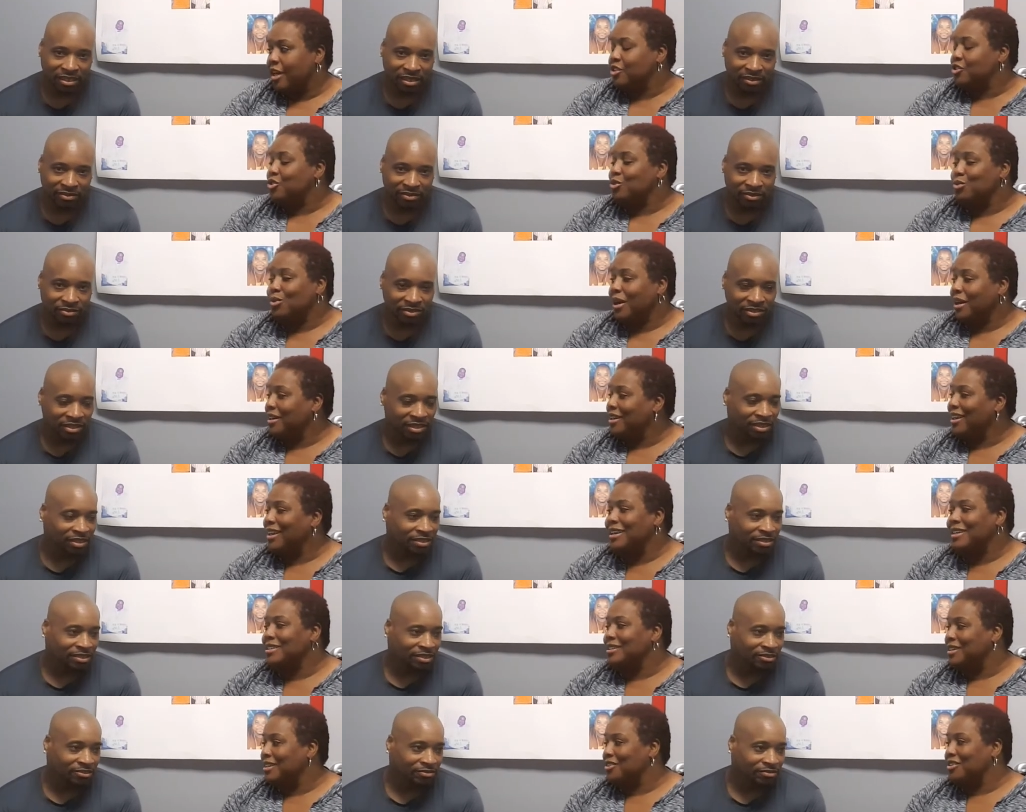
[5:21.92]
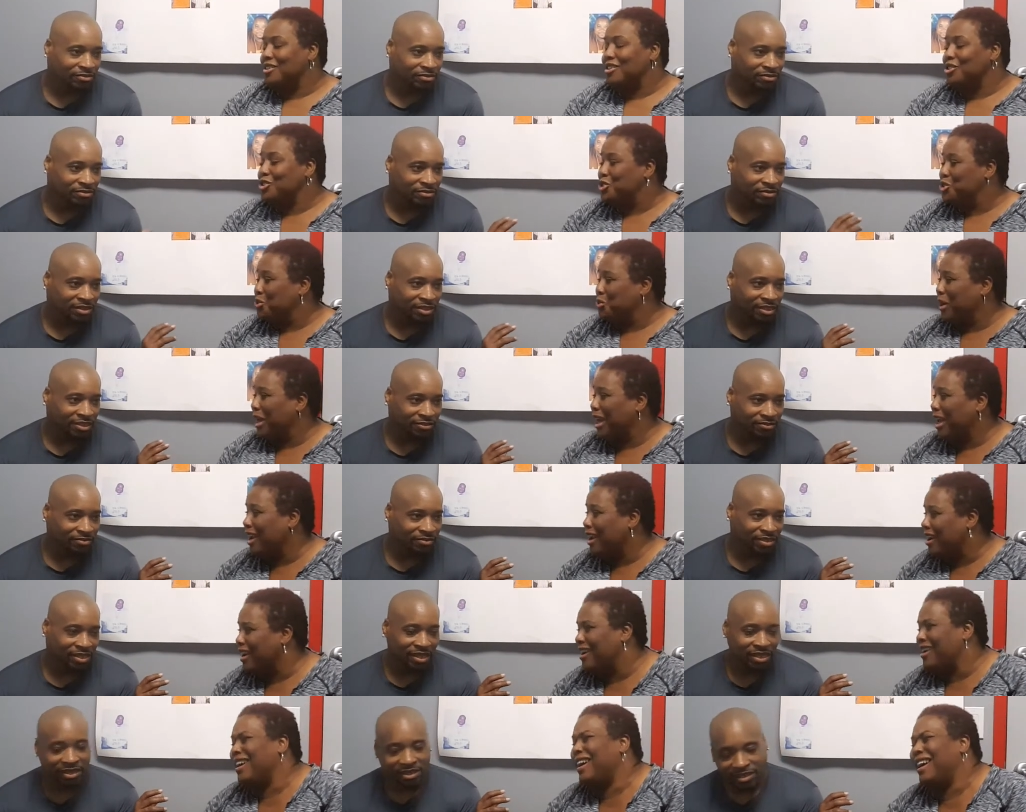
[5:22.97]
Speaker 1: and you ain't eating dinner because you
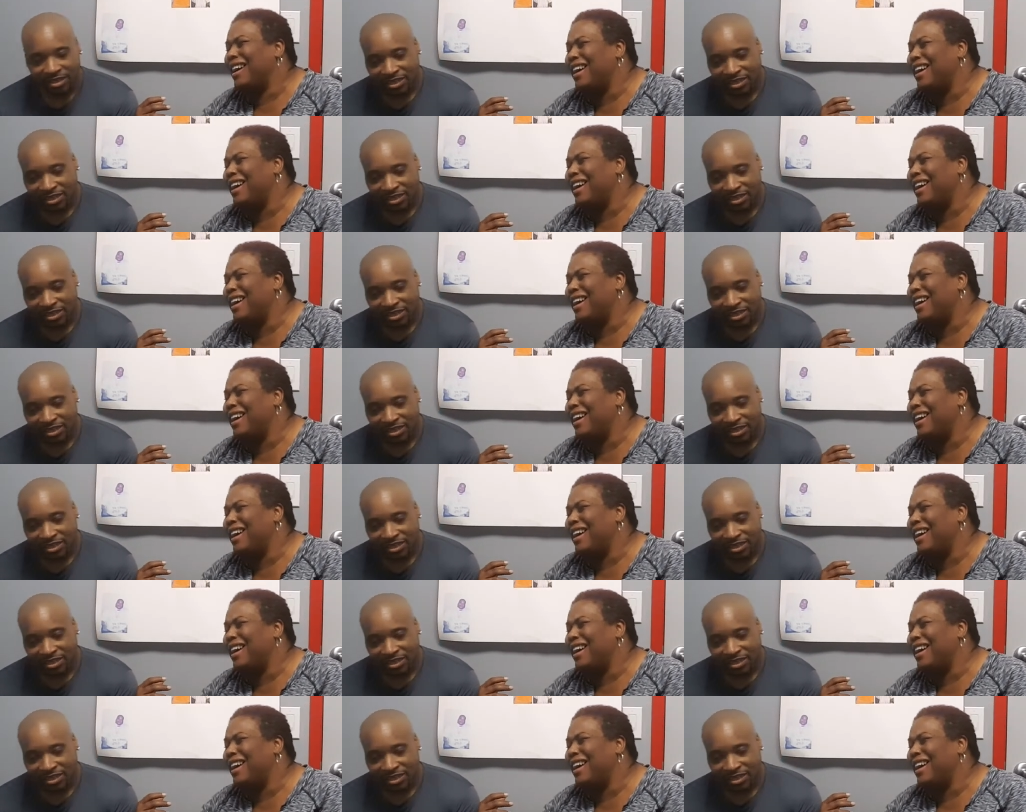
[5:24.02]
here. Yeah.